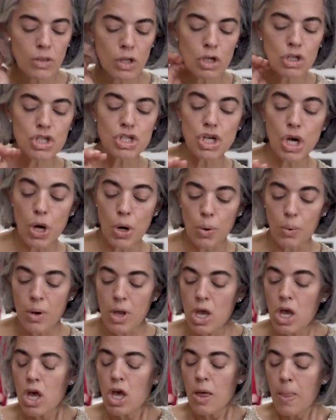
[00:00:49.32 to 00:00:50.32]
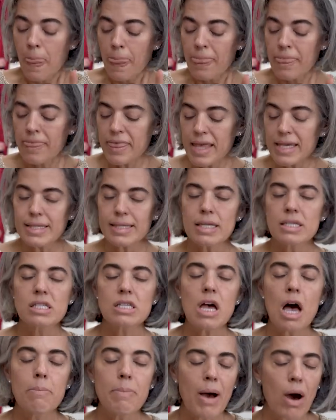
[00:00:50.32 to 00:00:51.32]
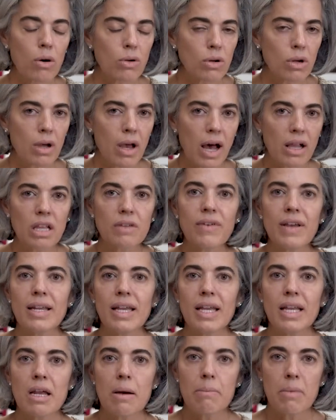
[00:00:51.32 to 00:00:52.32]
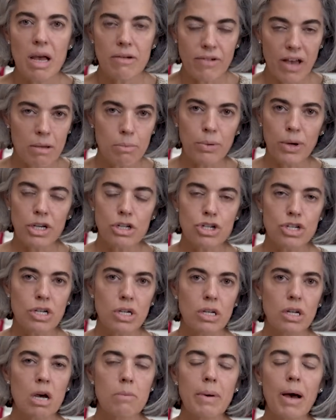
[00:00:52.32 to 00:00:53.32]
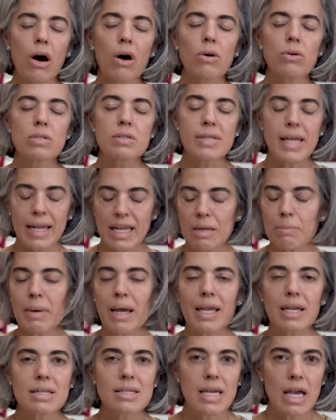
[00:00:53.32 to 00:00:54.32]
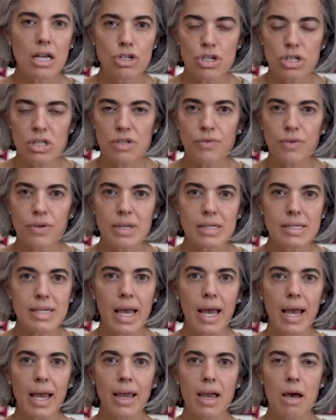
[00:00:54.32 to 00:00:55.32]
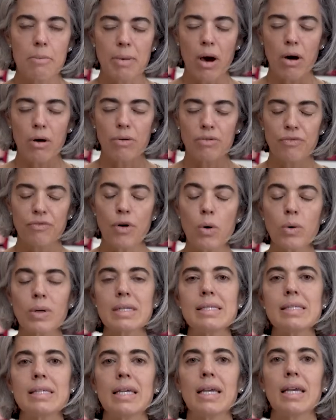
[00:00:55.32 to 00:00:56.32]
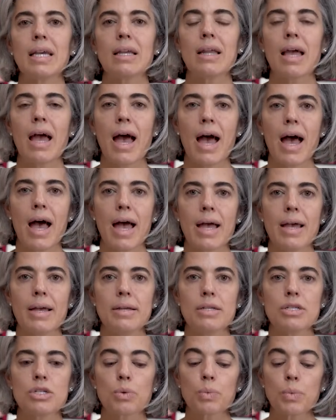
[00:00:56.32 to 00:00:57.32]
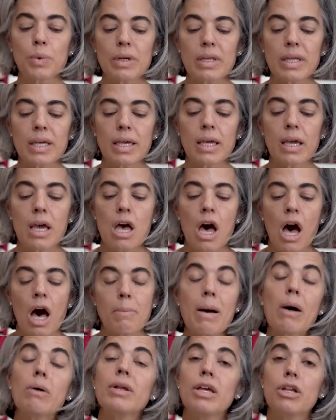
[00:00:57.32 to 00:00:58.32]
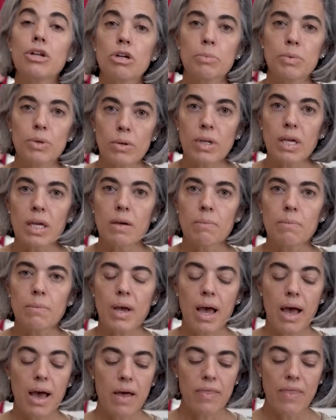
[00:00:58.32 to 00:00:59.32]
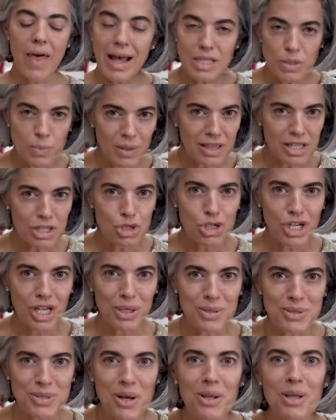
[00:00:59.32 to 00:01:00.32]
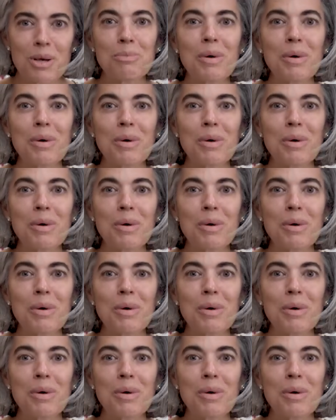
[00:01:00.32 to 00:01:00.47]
So, this is about elevating my vibration, about setting my intentions for the day, about focusing, and really about inner beauty. And that's what this channel is all